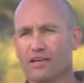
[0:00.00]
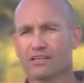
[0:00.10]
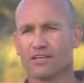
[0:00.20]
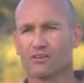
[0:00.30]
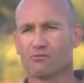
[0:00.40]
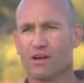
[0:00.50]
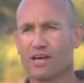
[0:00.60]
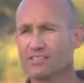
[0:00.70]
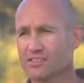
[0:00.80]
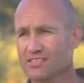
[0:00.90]
It, it'll
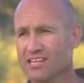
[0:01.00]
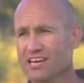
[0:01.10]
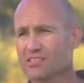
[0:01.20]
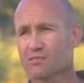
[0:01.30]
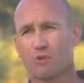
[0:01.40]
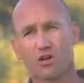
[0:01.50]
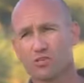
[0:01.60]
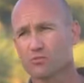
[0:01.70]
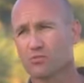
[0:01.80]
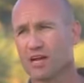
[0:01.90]
raise the stakes. The
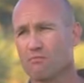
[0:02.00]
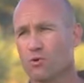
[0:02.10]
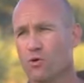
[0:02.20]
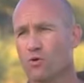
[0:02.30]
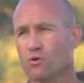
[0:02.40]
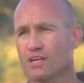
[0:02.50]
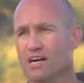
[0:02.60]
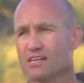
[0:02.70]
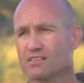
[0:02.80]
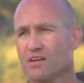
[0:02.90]
poachers will become more
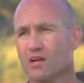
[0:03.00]
organized,